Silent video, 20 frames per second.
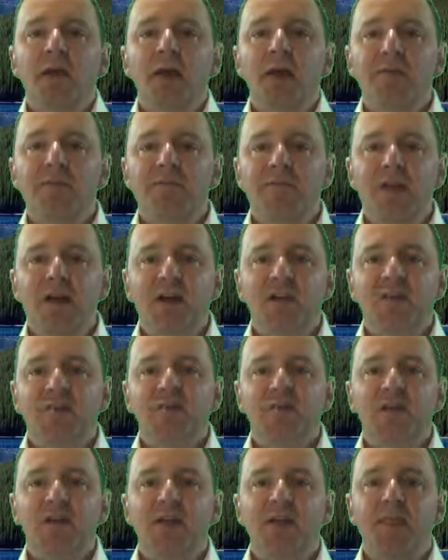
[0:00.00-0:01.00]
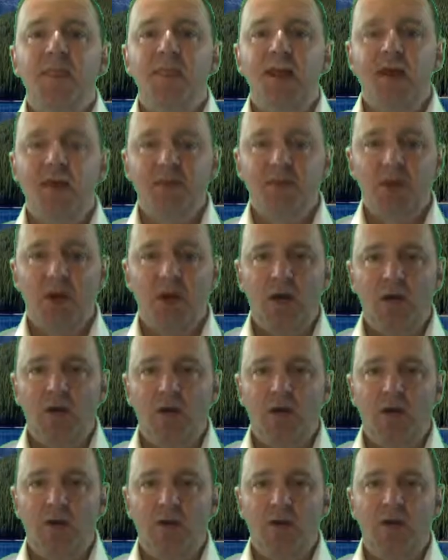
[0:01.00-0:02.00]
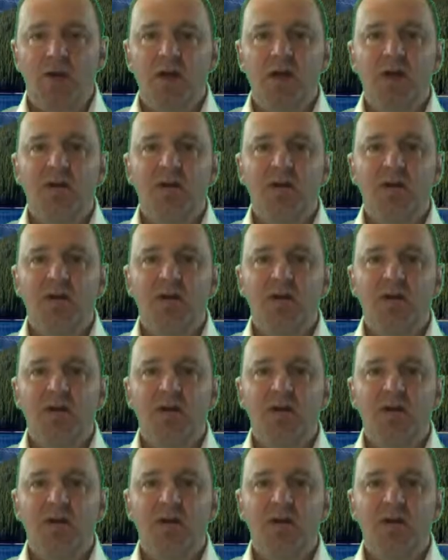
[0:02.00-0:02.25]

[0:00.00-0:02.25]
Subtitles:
advance that dialogue,